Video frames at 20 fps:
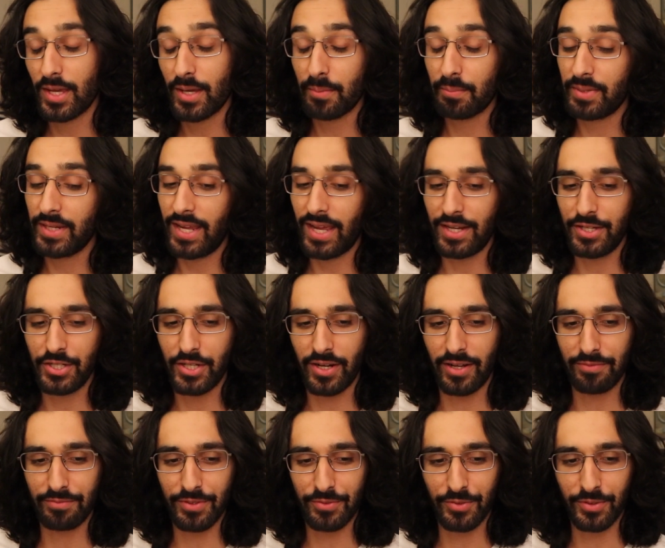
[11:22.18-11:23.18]
But yeah,
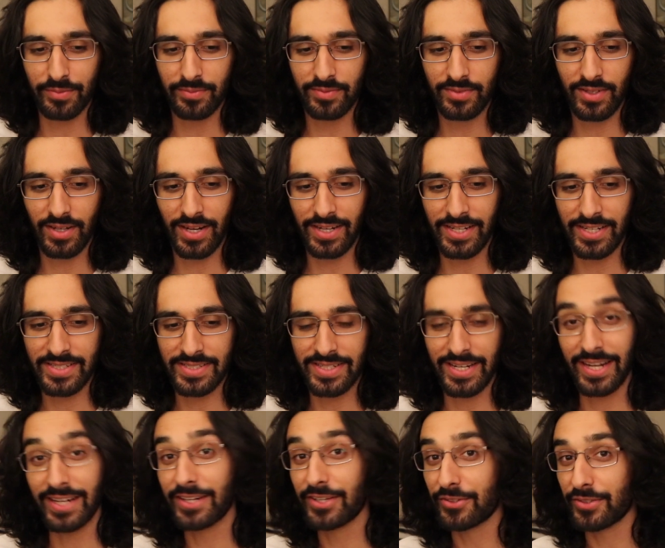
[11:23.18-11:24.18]
I've never, I guess,
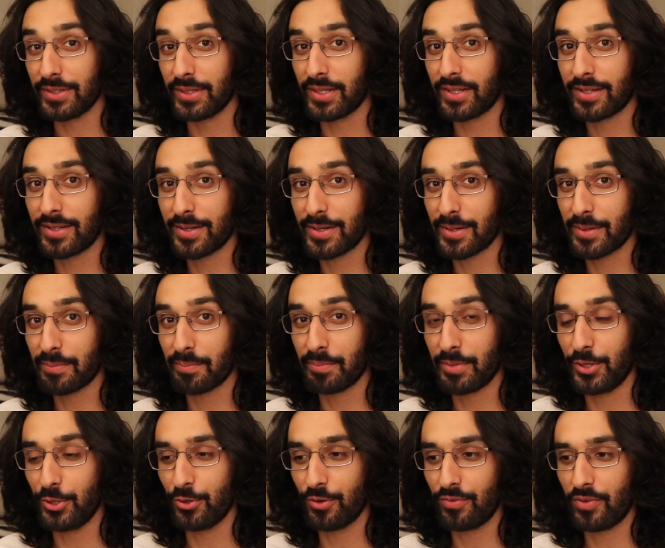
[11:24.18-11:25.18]
technically
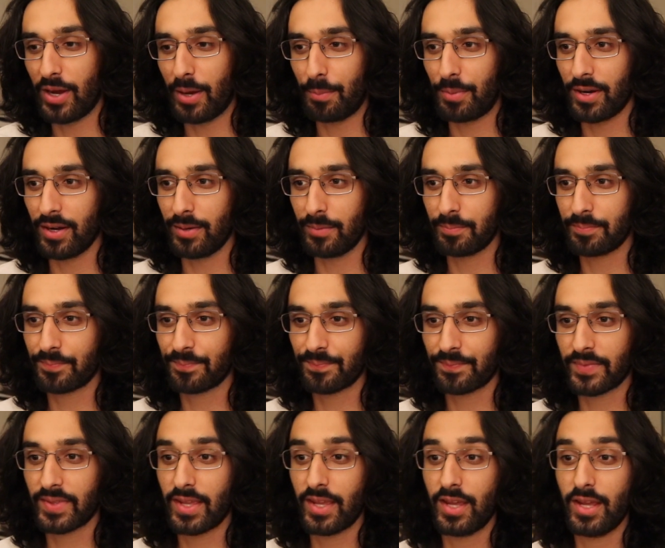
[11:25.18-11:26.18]
been to a frat party.
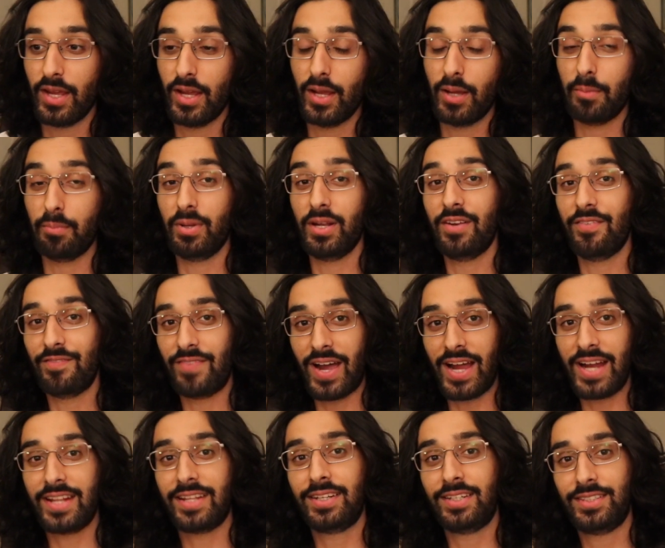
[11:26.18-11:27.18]
Been
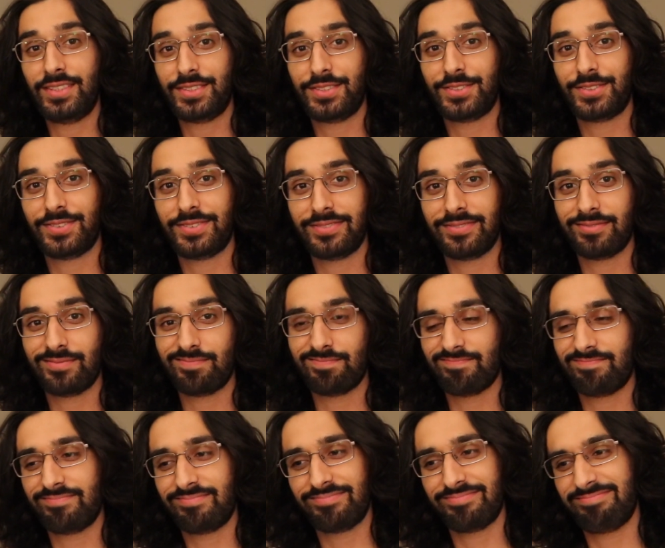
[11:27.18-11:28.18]
invited.
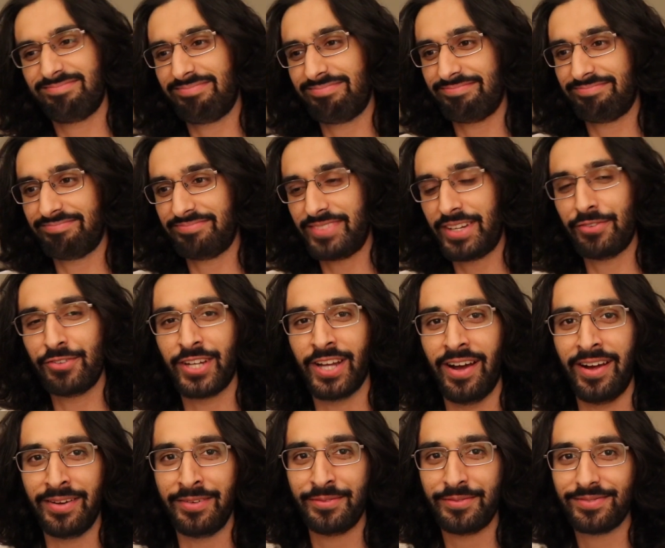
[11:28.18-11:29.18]
Never
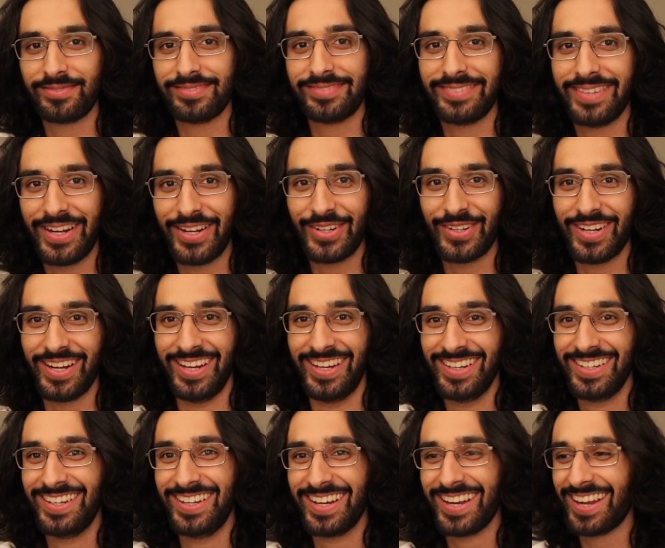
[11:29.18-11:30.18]
gone. I
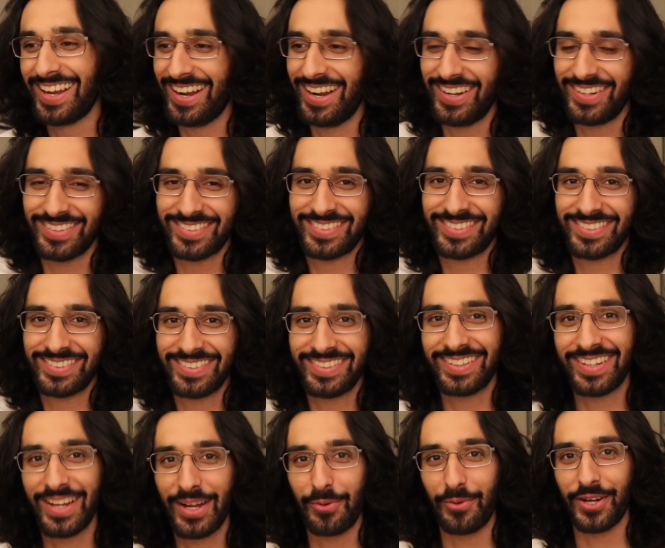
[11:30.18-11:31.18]

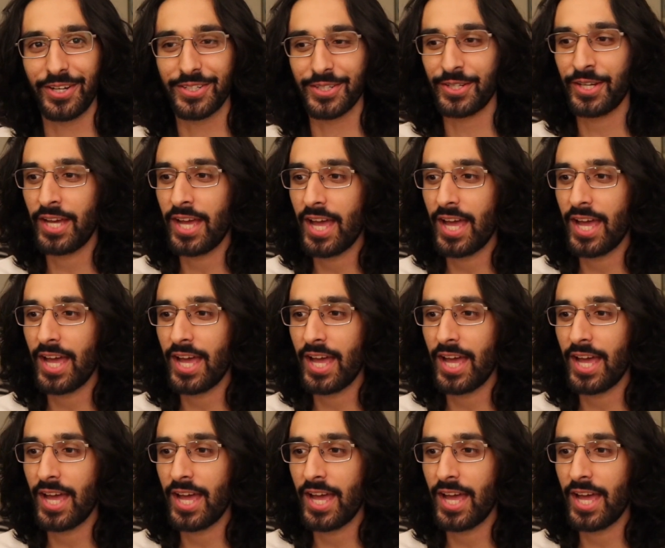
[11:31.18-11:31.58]
don't want to.